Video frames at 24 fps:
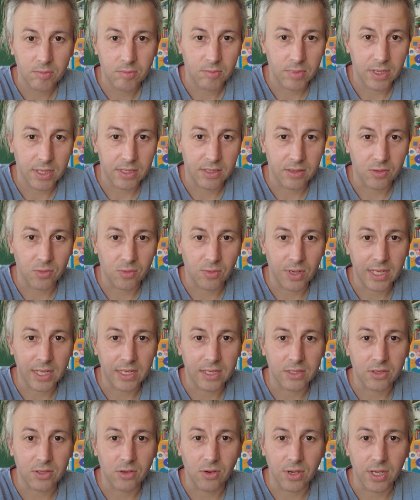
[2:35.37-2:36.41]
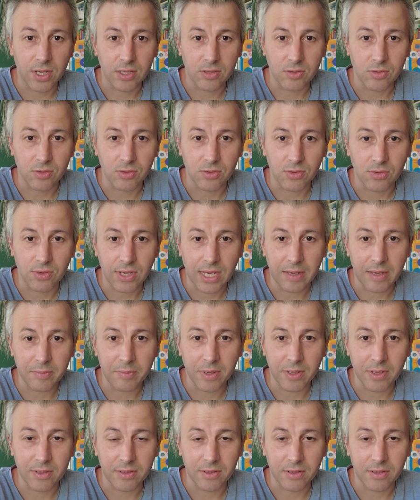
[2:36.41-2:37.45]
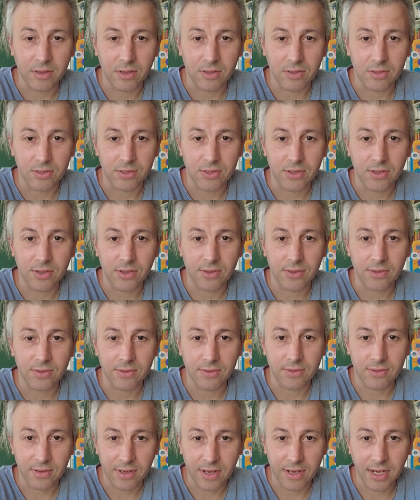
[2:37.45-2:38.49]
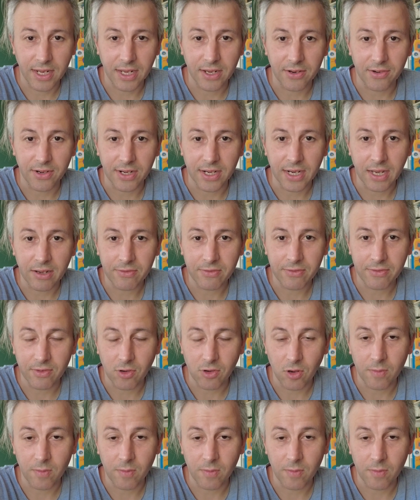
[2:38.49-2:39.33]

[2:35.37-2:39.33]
but when it's going to happen, not clear enough.